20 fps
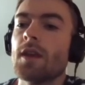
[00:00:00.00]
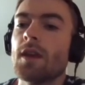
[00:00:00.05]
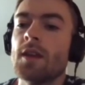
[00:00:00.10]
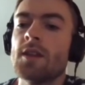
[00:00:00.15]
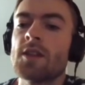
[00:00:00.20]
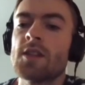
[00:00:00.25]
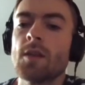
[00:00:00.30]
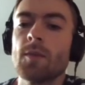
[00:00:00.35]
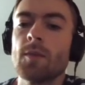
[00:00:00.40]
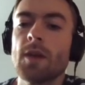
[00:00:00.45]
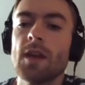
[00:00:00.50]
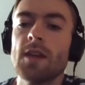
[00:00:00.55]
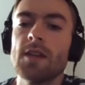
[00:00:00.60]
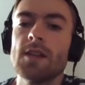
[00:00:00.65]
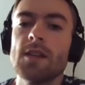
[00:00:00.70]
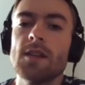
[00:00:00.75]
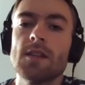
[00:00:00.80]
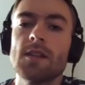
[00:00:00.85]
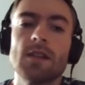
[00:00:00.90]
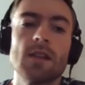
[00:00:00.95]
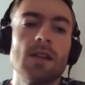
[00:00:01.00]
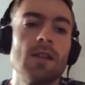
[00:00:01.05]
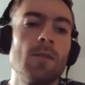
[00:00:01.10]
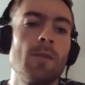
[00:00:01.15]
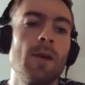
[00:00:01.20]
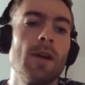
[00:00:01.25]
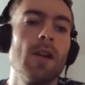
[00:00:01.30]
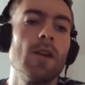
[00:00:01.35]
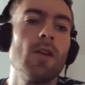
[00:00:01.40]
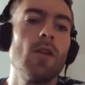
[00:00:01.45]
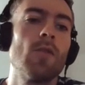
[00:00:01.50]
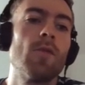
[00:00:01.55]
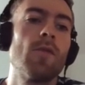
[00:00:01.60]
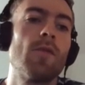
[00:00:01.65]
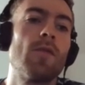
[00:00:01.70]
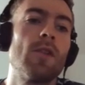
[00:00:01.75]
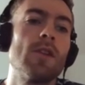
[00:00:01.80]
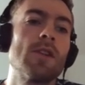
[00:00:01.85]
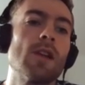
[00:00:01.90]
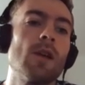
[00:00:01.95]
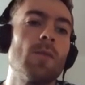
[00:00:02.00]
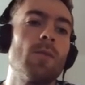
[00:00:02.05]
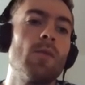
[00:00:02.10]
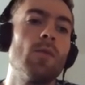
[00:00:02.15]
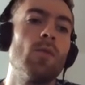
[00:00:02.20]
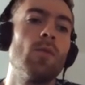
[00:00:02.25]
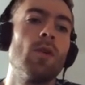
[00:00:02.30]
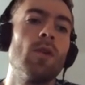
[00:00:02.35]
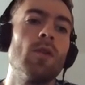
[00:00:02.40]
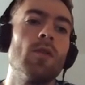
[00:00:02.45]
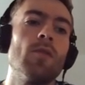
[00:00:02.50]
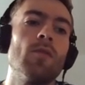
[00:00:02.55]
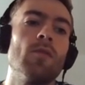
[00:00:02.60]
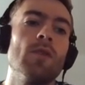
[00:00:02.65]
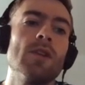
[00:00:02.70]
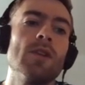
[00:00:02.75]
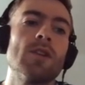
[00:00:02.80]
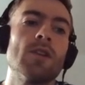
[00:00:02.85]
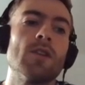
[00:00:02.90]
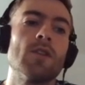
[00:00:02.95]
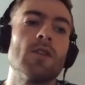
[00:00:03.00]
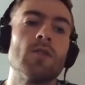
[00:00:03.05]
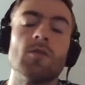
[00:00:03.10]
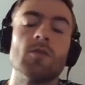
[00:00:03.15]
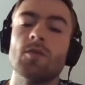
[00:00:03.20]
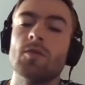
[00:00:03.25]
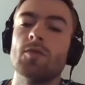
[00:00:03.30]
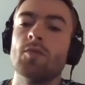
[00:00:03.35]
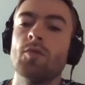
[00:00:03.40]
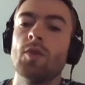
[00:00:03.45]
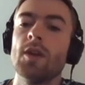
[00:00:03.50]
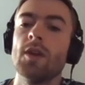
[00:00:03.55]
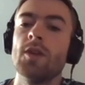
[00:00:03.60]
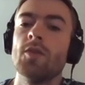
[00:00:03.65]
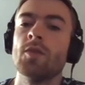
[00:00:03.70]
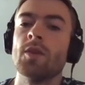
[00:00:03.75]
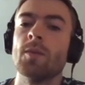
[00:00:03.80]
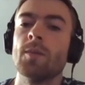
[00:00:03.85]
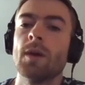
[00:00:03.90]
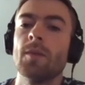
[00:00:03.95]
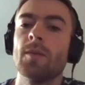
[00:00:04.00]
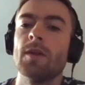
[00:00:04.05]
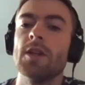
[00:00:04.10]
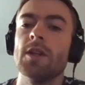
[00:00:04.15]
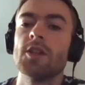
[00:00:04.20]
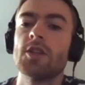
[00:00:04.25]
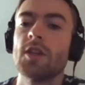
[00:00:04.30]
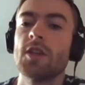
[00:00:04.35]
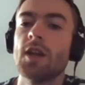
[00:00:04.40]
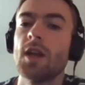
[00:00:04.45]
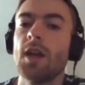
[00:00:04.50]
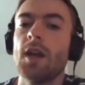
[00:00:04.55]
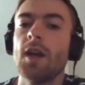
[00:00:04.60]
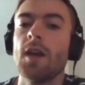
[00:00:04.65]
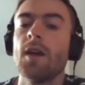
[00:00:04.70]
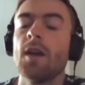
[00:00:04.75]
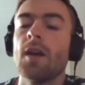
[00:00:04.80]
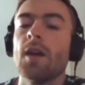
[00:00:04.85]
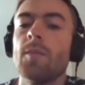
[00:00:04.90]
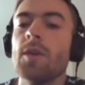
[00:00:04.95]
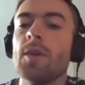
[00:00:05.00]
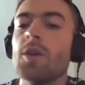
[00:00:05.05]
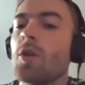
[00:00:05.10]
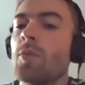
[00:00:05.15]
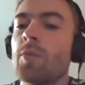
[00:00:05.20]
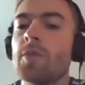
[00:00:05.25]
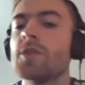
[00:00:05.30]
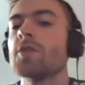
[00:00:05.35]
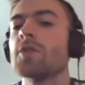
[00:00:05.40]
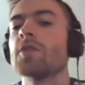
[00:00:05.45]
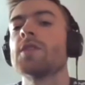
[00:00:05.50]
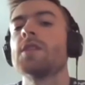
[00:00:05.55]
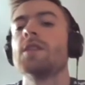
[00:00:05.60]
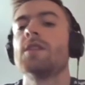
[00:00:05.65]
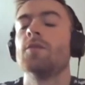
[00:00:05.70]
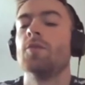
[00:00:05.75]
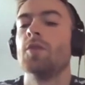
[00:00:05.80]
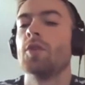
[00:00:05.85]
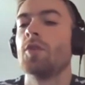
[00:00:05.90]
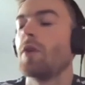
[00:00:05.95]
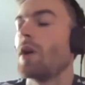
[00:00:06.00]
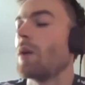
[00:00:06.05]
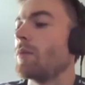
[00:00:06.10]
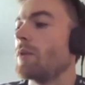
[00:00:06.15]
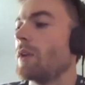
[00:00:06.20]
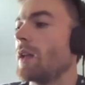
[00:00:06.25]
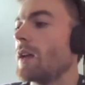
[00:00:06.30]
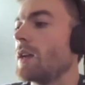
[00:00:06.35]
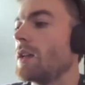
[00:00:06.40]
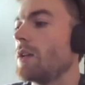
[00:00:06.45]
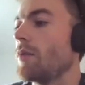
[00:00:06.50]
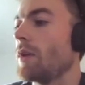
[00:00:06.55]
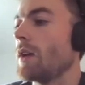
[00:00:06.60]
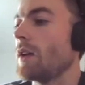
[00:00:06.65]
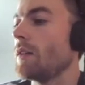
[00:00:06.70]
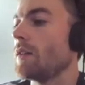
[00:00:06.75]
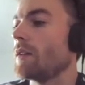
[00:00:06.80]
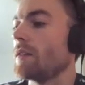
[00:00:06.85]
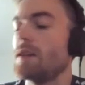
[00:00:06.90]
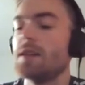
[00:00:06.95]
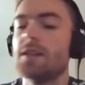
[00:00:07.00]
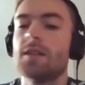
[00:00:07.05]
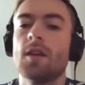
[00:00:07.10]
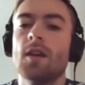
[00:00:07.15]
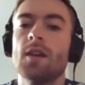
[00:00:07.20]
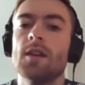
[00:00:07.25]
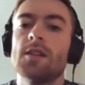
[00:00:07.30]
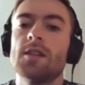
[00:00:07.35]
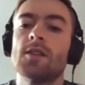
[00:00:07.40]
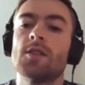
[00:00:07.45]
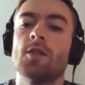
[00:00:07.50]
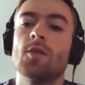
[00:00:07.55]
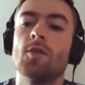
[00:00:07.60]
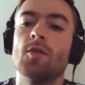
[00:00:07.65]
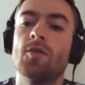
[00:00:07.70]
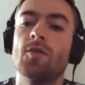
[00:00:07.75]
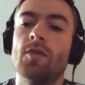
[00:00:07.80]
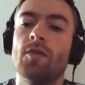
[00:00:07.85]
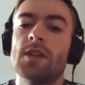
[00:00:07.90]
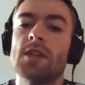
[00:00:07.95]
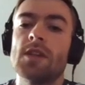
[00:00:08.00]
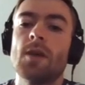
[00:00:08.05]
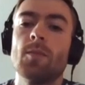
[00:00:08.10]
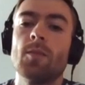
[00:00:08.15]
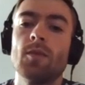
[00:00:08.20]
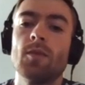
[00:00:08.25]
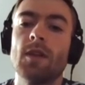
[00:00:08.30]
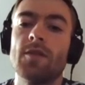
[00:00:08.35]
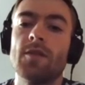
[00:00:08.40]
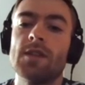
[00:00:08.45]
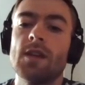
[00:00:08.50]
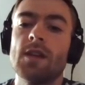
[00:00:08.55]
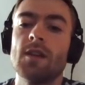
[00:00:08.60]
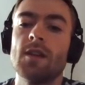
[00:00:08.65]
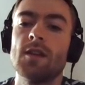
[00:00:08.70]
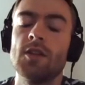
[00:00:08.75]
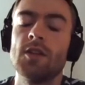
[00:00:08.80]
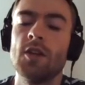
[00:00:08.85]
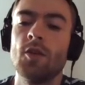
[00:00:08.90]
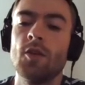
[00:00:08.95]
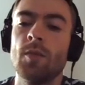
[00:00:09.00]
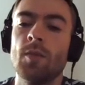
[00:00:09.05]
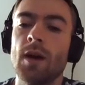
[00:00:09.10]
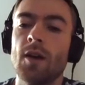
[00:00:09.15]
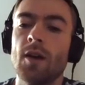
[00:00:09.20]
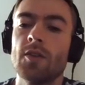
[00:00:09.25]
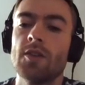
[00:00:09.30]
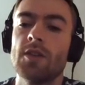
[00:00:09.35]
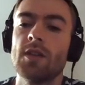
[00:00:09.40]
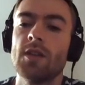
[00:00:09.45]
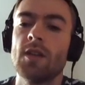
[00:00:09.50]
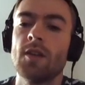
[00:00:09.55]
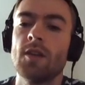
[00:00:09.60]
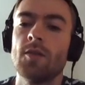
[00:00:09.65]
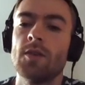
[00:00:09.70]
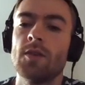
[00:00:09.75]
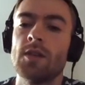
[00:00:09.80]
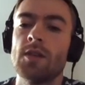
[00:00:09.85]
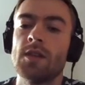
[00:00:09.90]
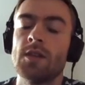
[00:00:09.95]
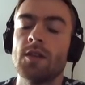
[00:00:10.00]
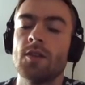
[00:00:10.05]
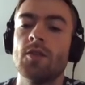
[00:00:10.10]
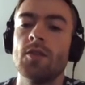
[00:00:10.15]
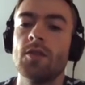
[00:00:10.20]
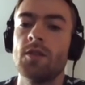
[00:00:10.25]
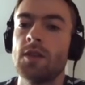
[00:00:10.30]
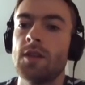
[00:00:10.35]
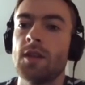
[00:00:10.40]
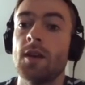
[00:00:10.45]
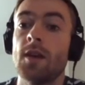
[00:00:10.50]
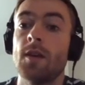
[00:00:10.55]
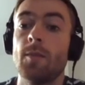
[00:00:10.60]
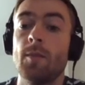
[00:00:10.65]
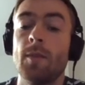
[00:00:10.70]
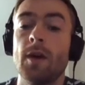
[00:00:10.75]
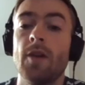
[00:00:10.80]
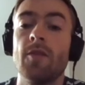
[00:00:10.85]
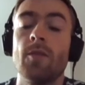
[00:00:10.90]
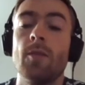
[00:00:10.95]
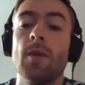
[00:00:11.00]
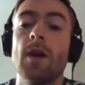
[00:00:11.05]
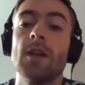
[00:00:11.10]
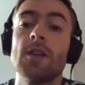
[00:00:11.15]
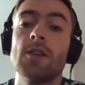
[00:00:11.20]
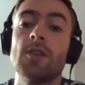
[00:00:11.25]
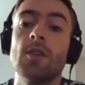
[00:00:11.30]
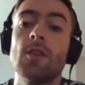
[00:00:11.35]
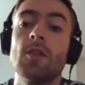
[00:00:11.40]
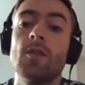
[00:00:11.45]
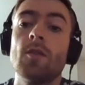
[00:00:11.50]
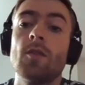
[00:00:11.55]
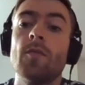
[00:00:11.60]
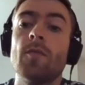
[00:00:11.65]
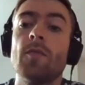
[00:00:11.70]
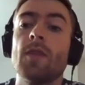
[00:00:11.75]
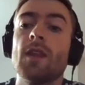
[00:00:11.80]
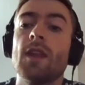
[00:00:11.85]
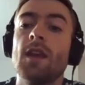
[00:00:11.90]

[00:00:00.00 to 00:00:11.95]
In some cases, depending on, for example, what research or where you want to publish, being open source is a requirement anyway these days. So, for example, I've taken Genome Biology here, which is a good bioinformatics journal.